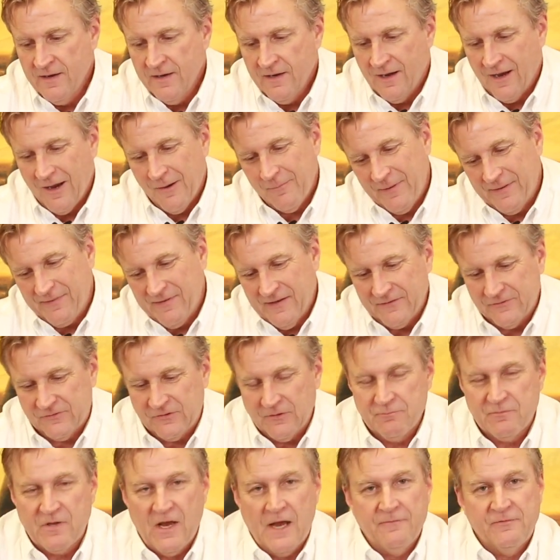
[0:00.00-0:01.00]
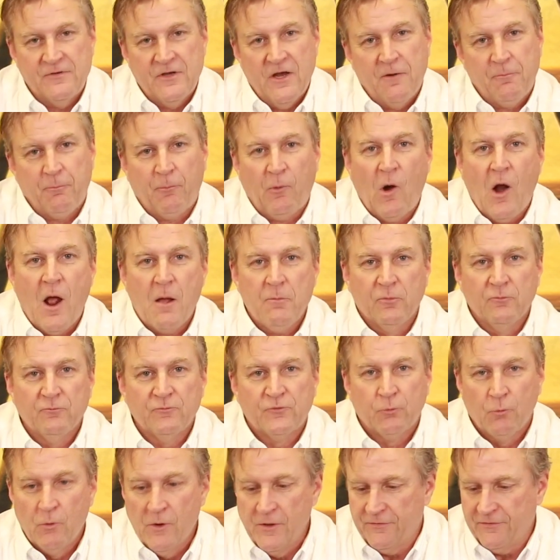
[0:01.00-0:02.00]
but then sometimes you have
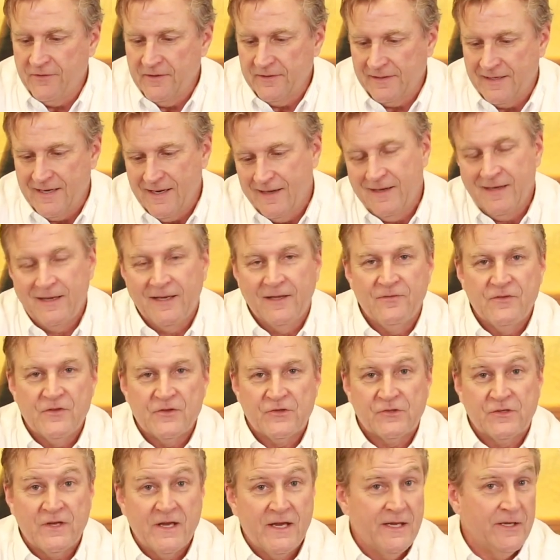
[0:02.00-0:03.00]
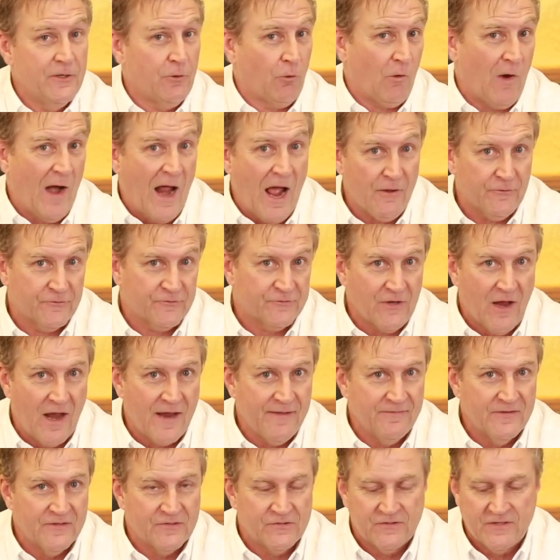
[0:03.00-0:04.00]
problems with it getting in the seat or
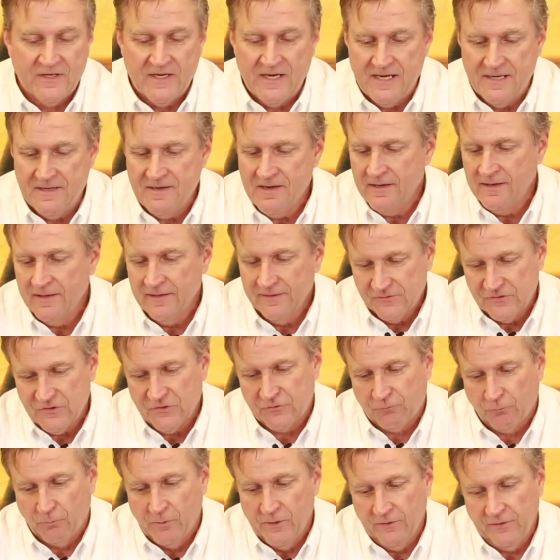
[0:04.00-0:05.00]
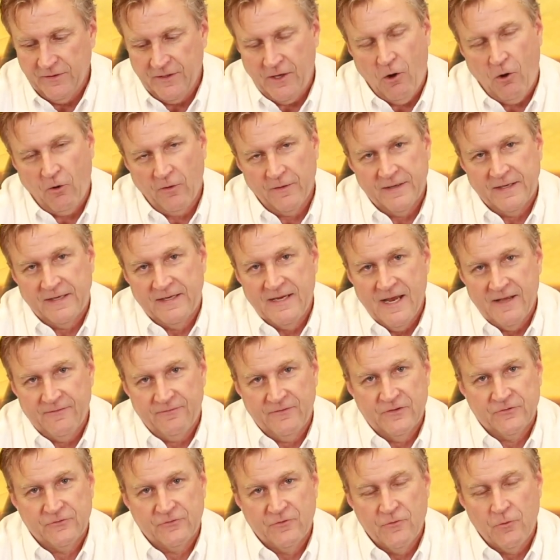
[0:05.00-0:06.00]
outside the seat. It's just really hard to
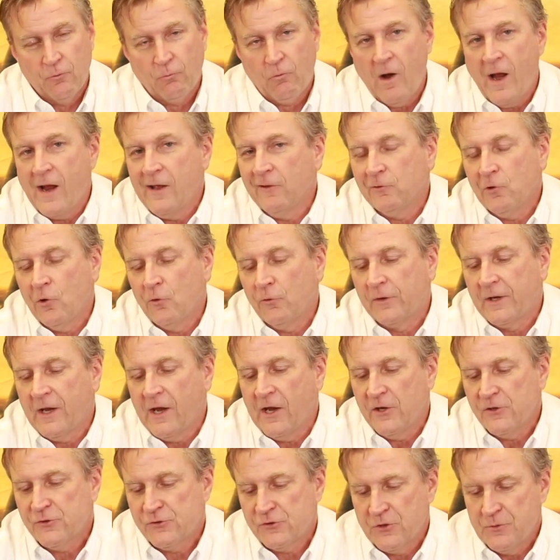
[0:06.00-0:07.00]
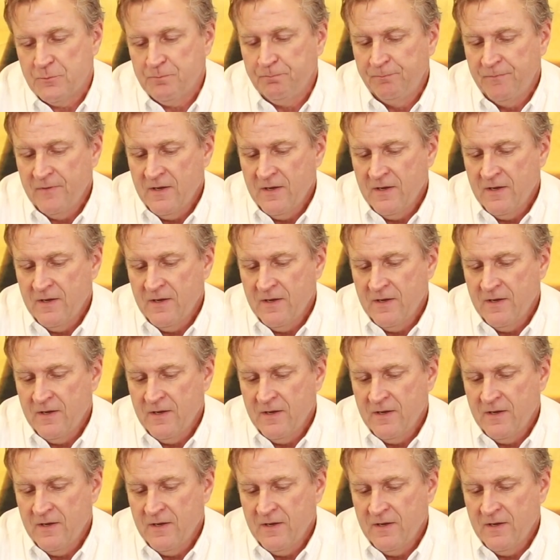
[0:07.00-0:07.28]
get this in the right location